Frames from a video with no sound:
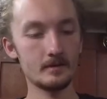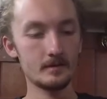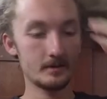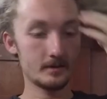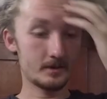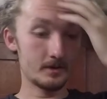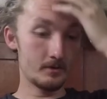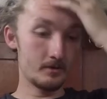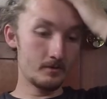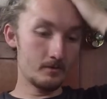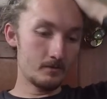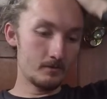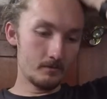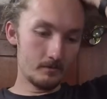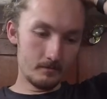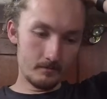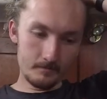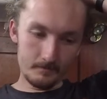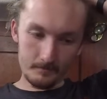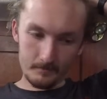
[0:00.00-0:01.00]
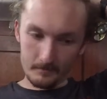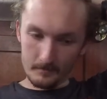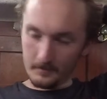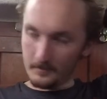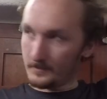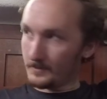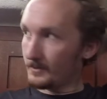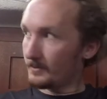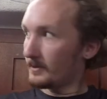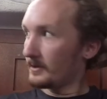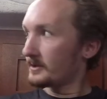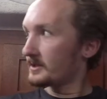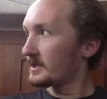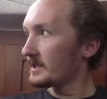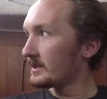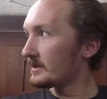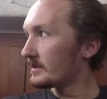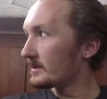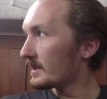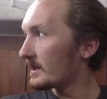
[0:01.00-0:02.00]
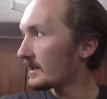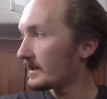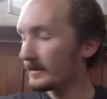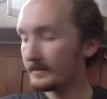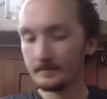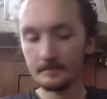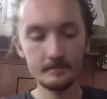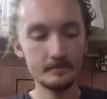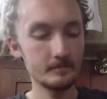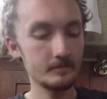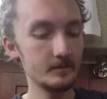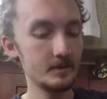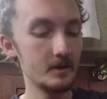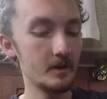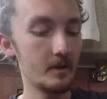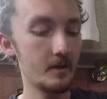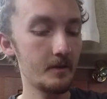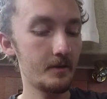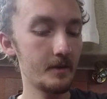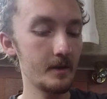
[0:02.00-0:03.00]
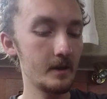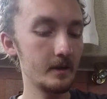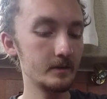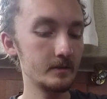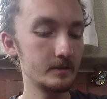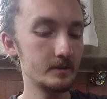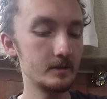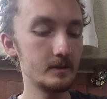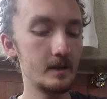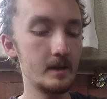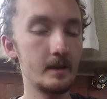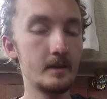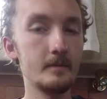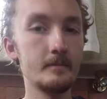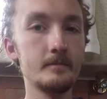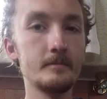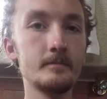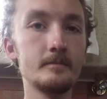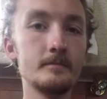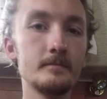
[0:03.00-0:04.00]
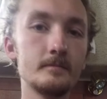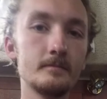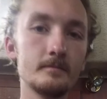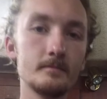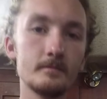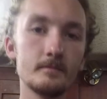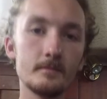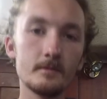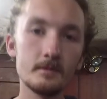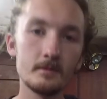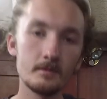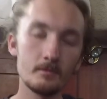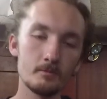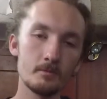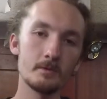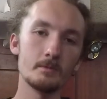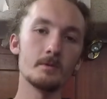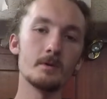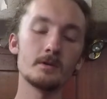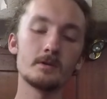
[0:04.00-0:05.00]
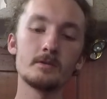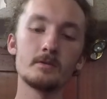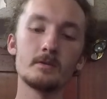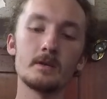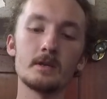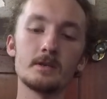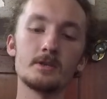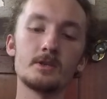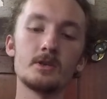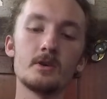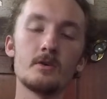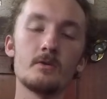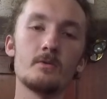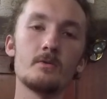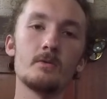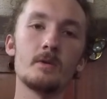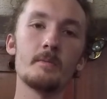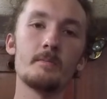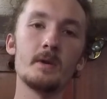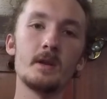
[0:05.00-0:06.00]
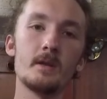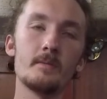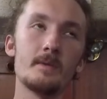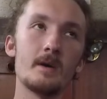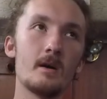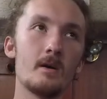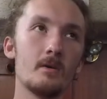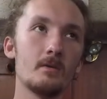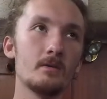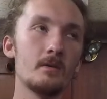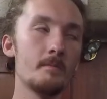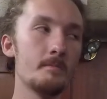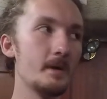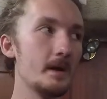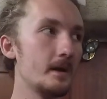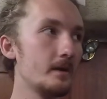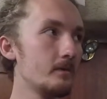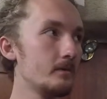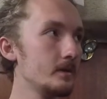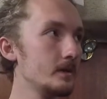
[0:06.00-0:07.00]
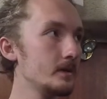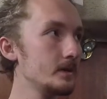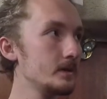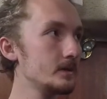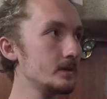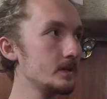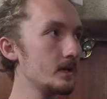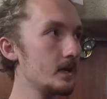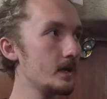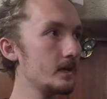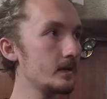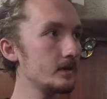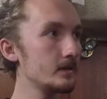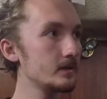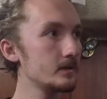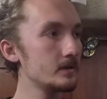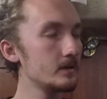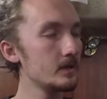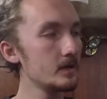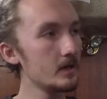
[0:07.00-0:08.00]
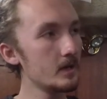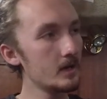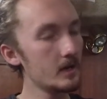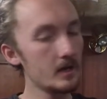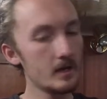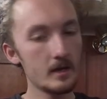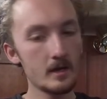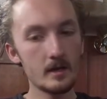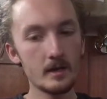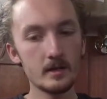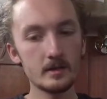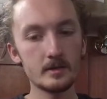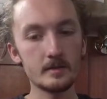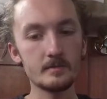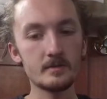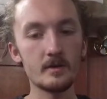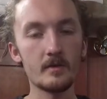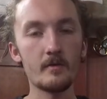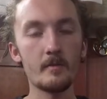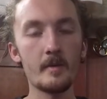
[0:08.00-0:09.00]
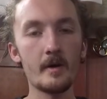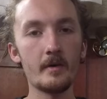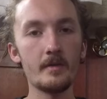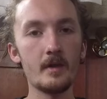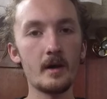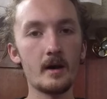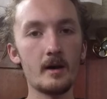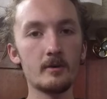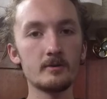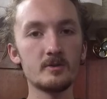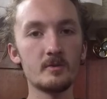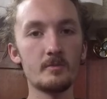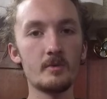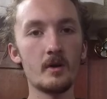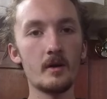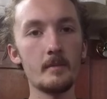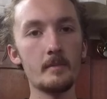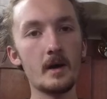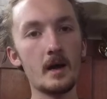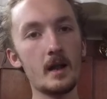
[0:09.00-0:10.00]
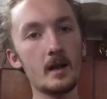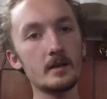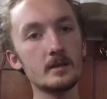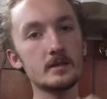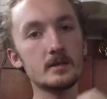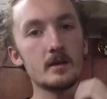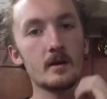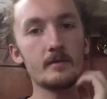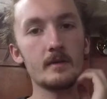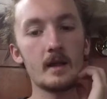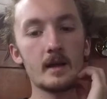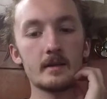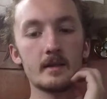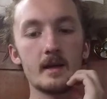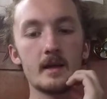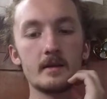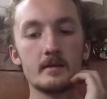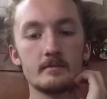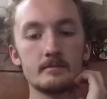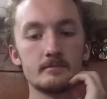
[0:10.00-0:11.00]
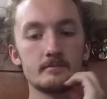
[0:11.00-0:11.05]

So we'll see today the other things that we want to get shown, a bit about the batteries and some stuff about the autopilot and stuff like that.